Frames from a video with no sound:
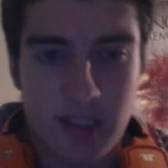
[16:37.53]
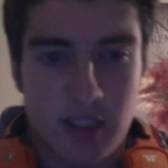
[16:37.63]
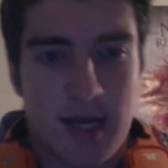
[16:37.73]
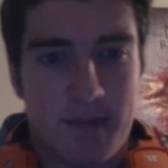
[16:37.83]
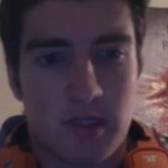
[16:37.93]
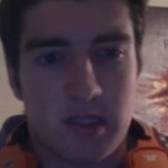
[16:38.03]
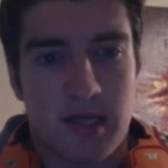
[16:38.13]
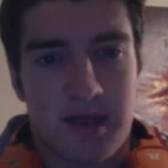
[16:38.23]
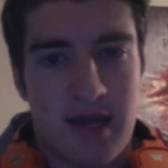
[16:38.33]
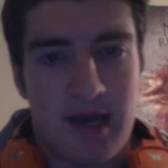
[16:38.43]
chapters
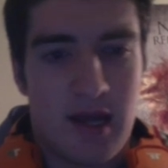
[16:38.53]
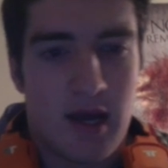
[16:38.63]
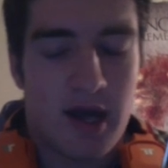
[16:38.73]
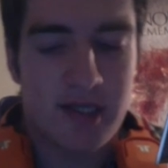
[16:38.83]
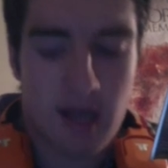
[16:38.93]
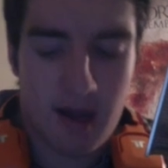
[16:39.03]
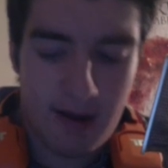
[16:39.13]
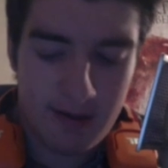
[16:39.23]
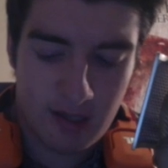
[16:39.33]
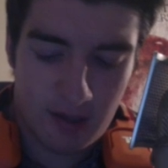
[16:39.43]
like that. I,
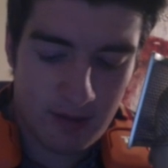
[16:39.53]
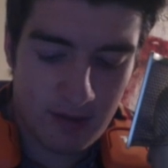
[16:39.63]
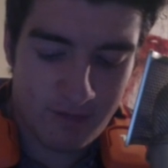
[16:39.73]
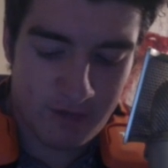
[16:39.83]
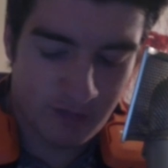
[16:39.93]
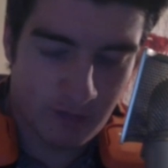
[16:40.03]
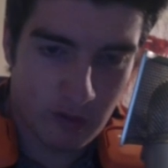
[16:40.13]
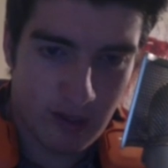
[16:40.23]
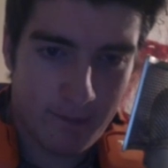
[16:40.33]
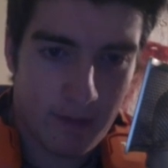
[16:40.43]
I done the first
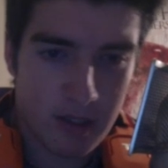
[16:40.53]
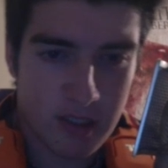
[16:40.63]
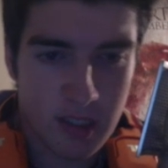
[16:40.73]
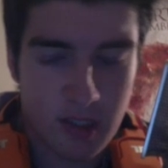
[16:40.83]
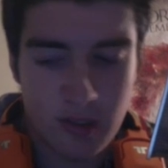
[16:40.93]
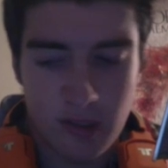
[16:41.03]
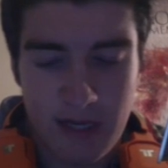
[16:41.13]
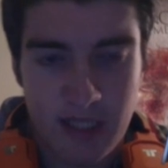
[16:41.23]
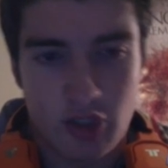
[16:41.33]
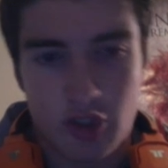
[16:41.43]
14 parts on YouTube
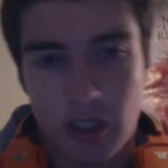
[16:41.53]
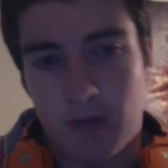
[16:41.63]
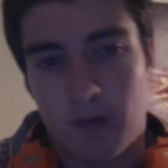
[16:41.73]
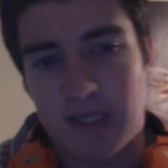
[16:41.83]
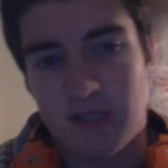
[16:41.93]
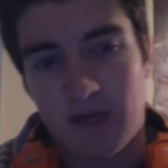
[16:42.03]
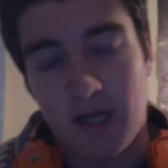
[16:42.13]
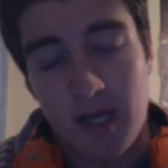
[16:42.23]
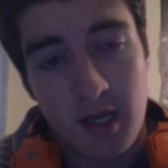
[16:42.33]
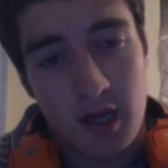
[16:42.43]
and I streamed the rest of it.
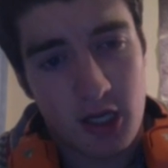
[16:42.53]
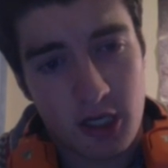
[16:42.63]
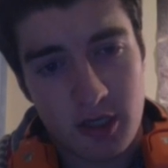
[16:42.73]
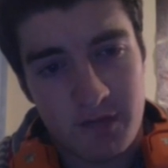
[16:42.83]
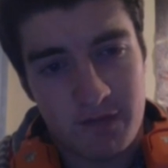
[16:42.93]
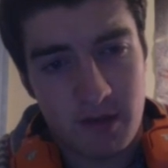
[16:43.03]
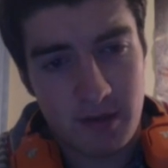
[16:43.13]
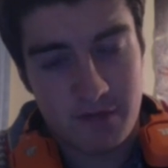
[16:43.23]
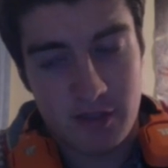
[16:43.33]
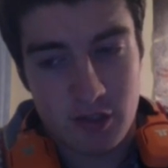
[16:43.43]
I got a good
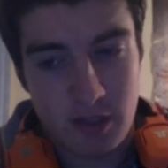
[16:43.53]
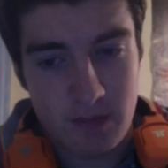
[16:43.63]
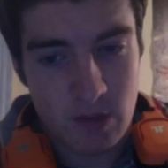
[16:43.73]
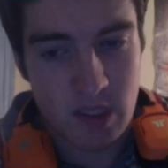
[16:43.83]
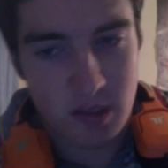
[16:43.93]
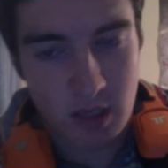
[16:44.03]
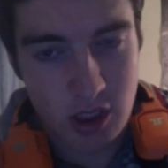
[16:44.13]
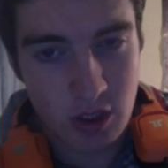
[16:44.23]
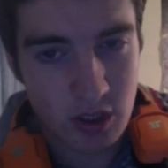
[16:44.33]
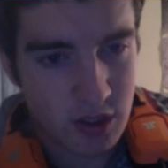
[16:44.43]
following for the stream as well, so I
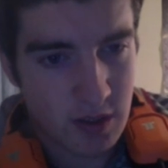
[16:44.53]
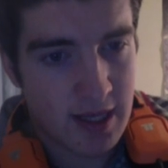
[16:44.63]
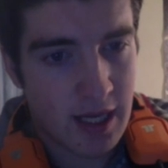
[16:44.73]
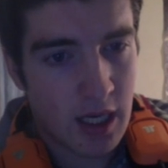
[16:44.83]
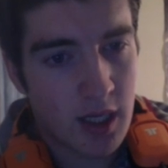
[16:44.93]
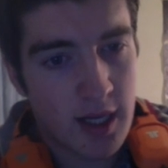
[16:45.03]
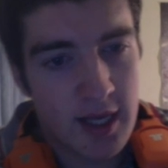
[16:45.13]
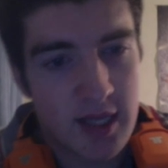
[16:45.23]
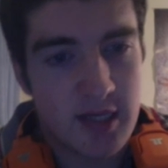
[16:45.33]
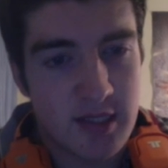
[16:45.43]
enjoyed doing that a lot.
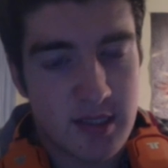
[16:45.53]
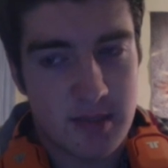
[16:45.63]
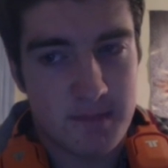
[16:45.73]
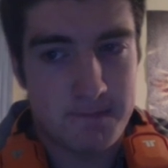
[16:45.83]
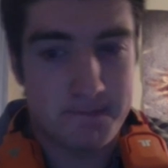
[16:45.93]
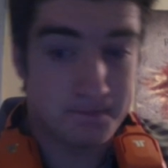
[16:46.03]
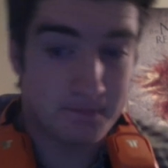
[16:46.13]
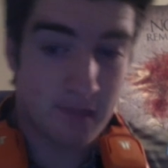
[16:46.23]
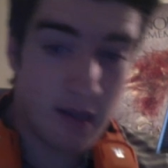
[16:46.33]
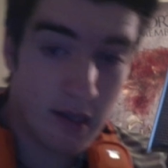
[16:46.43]
And
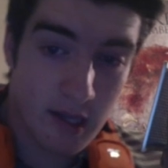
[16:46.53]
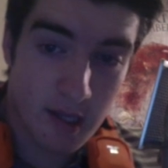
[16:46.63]
yeah,